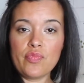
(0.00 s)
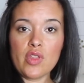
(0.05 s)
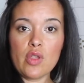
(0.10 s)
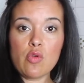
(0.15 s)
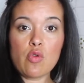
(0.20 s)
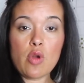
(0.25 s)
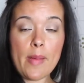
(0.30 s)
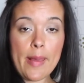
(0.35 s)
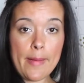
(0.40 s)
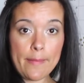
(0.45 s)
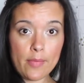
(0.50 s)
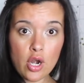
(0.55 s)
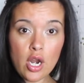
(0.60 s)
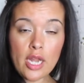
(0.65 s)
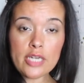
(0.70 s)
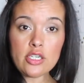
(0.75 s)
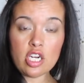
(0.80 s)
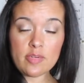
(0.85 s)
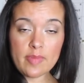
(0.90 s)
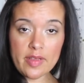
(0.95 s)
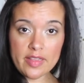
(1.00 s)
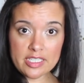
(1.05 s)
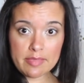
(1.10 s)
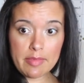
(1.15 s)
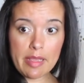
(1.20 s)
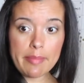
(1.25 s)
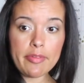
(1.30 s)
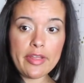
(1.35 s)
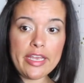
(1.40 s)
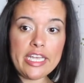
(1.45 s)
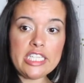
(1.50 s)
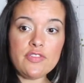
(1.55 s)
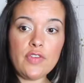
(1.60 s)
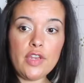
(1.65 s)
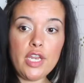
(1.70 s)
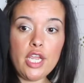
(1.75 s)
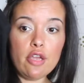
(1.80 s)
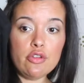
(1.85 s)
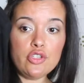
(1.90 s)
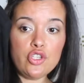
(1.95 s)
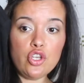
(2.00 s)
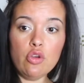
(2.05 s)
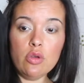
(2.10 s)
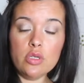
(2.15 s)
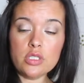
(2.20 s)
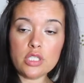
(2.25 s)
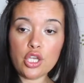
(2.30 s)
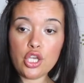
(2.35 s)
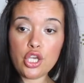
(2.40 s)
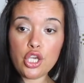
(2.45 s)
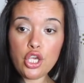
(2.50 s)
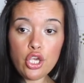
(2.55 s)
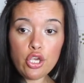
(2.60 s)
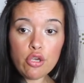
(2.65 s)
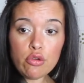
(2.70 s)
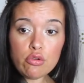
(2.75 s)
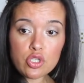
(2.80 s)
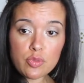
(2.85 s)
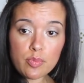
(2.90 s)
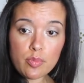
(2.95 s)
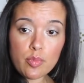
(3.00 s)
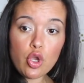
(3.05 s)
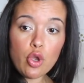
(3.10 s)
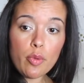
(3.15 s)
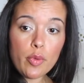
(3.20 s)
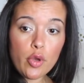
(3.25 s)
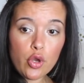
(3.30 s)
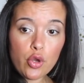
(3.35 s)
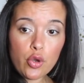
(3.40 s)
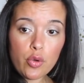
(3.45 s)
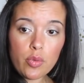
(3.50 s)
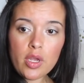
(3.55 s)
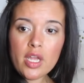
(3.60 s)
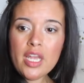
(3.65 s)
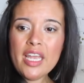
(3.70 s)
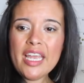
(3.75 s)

Remember, I talked about this in my plans video too. It's a huge muumuu.